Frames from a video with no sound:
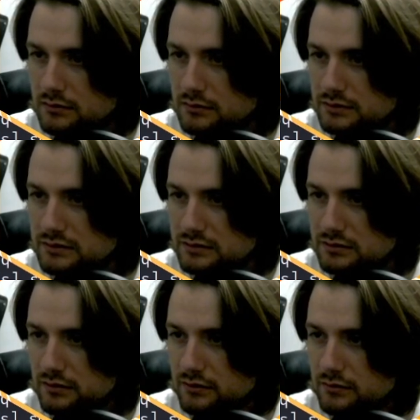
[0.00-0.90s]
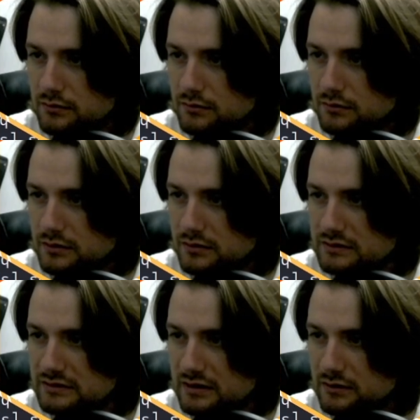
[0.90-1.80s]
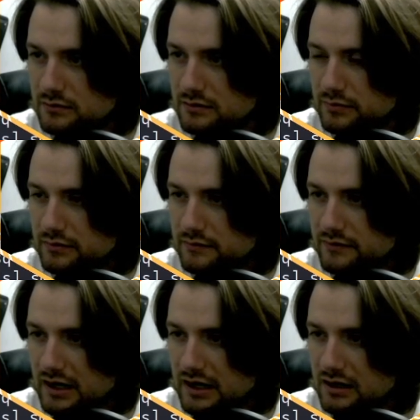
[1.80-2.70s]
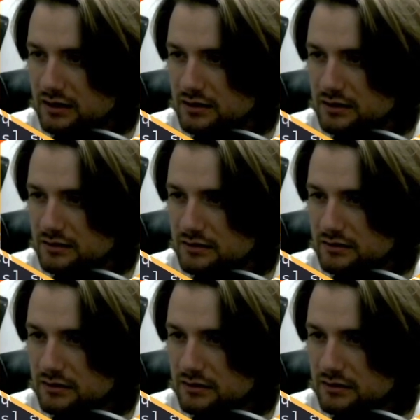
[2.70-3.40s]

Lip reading: So it looks like we're providing it